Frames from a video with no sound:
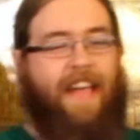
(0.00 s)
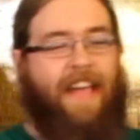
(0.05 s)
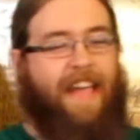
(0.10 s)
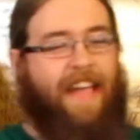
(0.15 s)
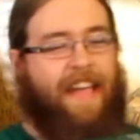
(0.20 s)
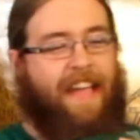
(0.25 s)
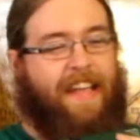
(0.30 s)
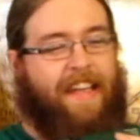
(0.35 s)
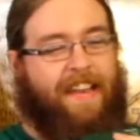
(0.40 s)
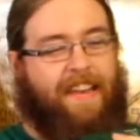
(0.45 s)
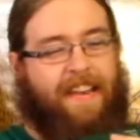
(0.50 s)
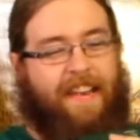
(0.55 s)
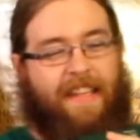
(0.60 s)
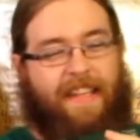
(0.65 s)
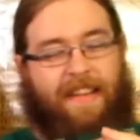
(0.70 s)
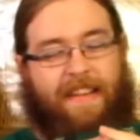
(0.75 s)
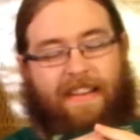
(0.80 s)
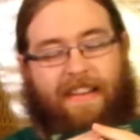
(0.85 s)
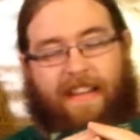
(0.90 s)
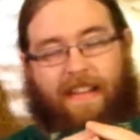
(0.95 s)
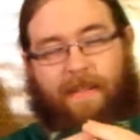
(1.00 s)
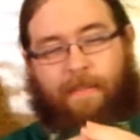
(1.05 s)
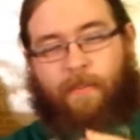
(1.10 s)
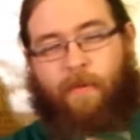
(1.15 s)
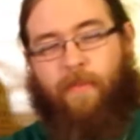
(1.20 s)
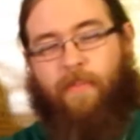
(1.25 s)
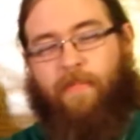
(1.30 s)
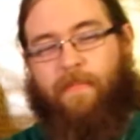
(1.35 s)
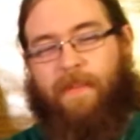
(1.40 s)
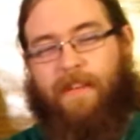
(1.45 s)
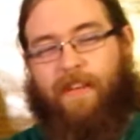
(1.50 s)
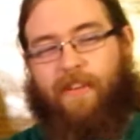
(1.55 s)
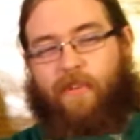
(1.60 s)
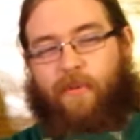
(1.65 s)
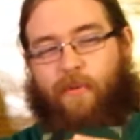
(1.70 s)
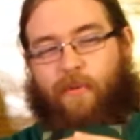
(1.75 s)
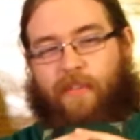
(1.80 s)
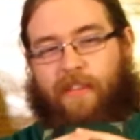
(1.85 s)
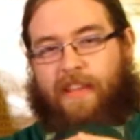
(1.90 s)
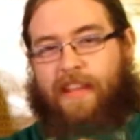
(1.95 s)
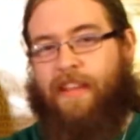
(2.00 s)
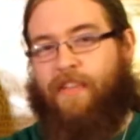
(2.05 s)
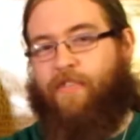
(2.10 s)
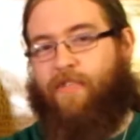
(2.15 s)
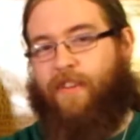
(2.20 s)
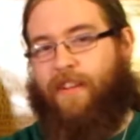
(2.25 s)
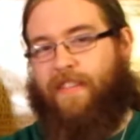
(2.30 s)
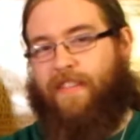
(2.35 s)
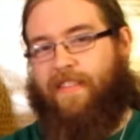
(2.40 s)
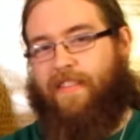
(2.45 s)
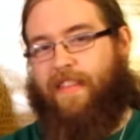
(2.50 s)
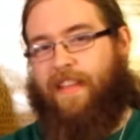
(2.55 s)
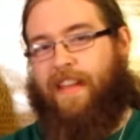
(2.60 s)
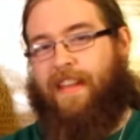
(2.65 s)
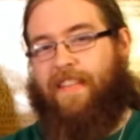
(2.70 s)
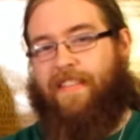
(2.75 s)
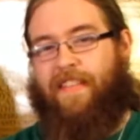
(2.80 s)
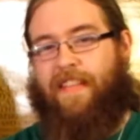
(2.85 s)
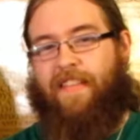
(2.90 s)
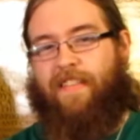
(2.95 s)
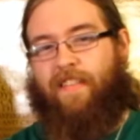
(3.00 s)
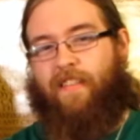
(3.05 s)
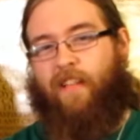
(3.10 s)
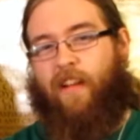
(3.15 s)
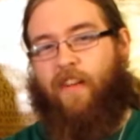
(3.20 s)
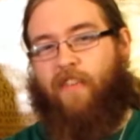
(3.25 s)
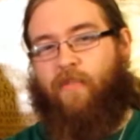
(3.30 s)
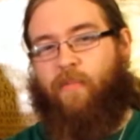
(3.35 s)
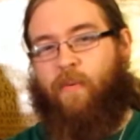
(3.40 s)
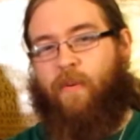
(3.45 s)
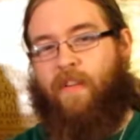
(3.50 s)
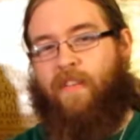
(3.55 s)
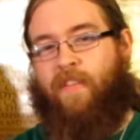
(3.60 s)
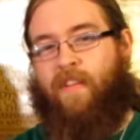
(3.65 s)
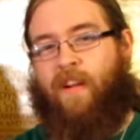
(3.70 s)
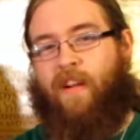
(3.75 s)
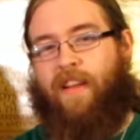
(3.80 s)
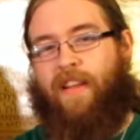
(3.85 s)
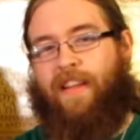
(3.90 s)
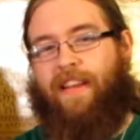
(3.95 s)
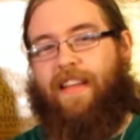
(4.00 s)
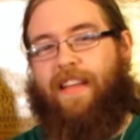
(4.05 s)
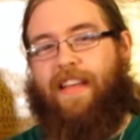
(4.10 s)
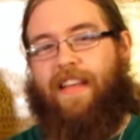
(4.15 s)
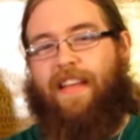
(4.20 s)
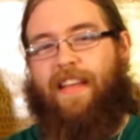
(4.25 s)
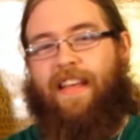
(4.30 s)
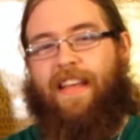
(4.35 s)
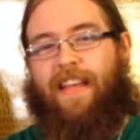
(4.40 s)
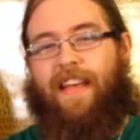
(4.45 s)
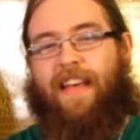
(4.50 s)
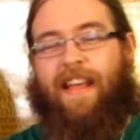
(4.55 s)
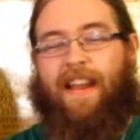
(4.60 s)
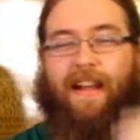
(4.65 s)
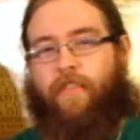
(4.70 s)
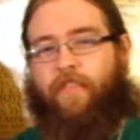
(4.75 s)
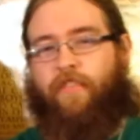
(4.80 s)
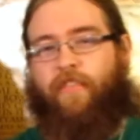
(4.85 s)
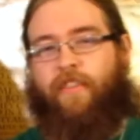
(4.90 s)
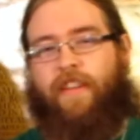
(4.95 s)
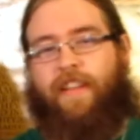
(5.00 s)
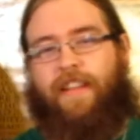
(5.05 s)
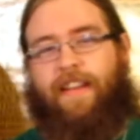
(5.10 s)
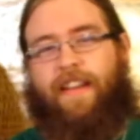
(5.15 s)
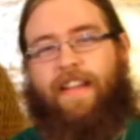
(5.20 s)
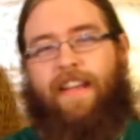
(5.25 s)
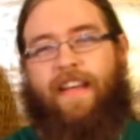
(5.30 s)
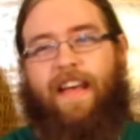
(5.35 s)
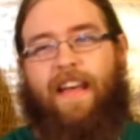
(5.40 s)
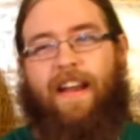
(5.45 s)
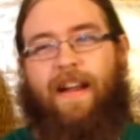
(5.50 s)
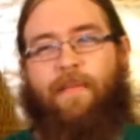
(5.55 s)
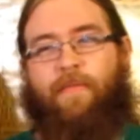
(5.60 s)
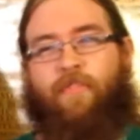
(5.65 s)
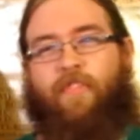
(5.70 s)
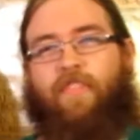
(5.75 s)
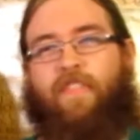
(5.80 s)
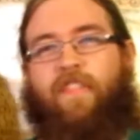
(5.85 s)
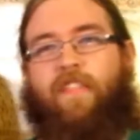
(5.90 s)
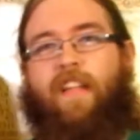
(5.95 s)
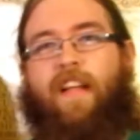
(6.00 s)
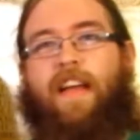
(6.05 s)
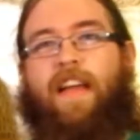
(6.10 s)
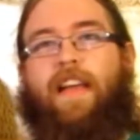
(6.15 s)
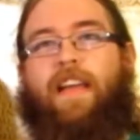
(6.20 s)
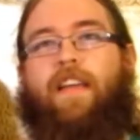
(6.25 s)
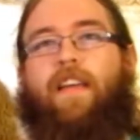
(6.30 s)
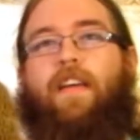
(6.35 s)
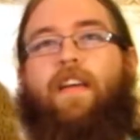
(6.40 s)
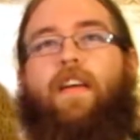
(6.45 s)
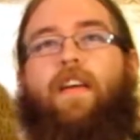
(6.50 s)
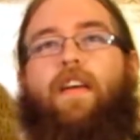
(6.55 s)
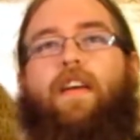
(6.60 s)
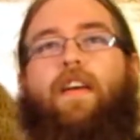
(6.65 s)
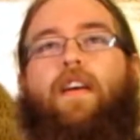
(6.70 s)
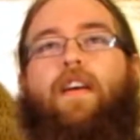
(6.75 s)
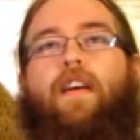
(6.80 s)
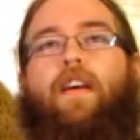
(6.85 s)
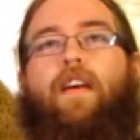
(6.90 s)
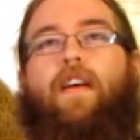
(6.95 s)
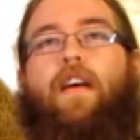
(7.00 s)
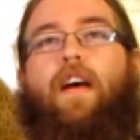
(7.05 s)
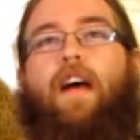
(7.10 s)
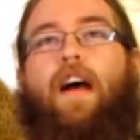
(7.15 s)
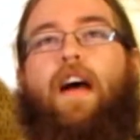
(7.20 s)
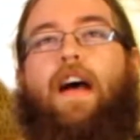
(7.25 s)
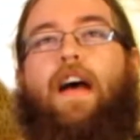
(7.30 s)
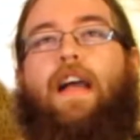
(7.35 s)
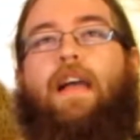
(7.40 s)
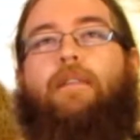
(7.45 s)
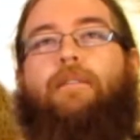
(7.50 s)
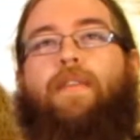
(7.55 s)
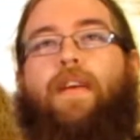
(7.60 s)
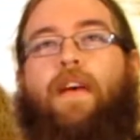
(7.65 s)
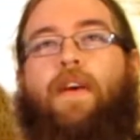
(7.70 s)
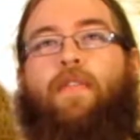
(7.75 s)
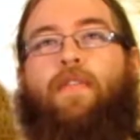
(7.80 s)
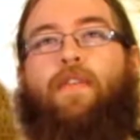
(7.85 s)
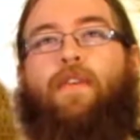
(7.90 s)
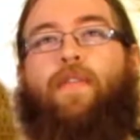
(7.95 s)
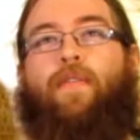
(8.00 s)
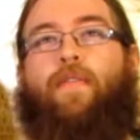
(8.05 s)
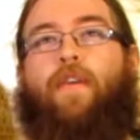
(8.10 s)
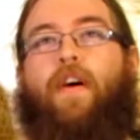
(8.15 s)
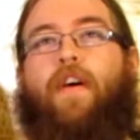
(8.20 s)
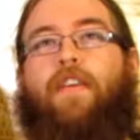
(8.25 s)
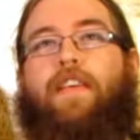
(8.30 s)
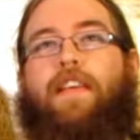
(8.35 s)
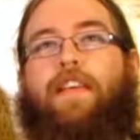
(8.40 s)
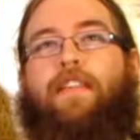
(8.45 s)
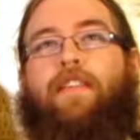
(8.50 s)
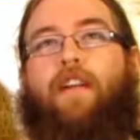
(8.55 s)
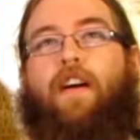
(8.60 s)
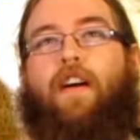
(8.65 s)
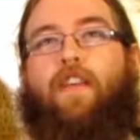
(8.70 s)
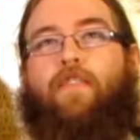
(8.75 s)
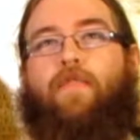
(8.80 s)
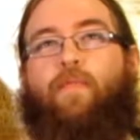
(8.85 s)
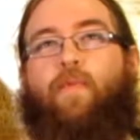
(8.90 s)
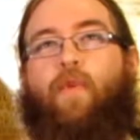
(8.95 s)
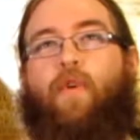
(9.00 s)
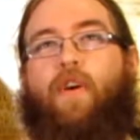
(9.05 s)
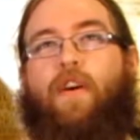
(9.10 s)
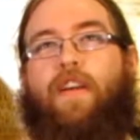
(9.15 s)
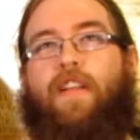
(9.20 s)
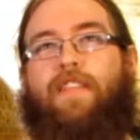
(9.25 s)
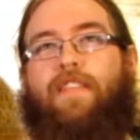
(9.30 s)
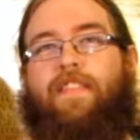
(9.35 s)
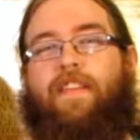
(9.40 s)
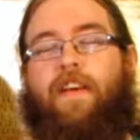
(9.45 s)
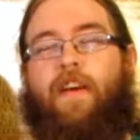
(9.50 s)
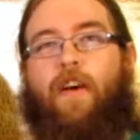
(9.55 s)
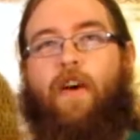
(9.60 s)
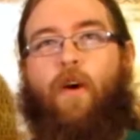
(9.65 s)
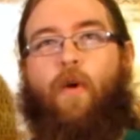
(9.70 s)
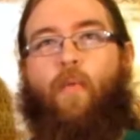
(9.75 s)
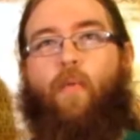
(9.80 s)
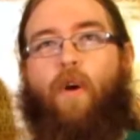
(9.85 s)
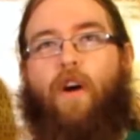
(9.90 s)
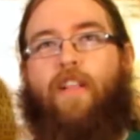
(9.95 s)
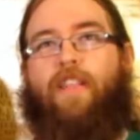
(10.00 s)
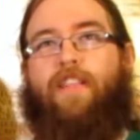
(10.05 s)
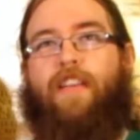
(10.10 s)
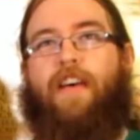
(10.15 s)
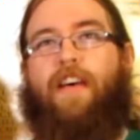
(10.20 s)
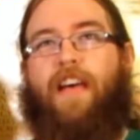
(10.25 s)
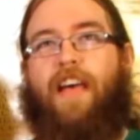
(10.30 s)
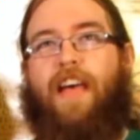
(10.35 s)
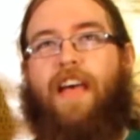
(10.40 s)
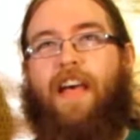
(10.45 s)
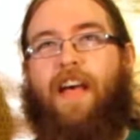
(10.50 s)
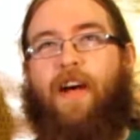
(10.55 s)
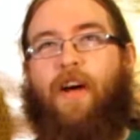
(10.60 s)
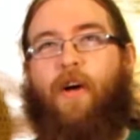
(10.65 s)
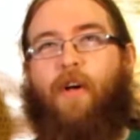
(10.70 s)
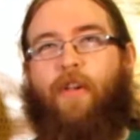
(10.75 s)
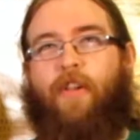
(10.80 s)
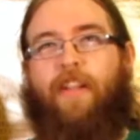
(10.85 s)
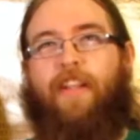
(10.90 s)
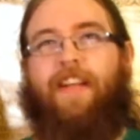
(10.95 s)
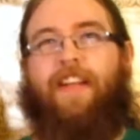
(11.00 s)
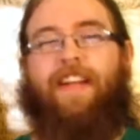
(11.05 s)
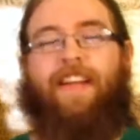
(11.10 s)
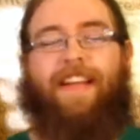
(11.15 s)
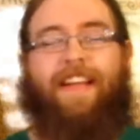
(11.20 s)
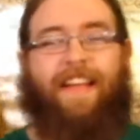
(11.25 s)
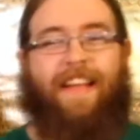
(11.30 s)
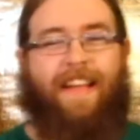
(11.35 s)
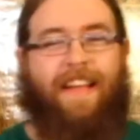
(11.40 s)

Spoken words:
And it teleports me to the entrance, and it says Lost Woods on it, and on the screen. And I'm just like, I found the fucking Lost Woods. What the hell?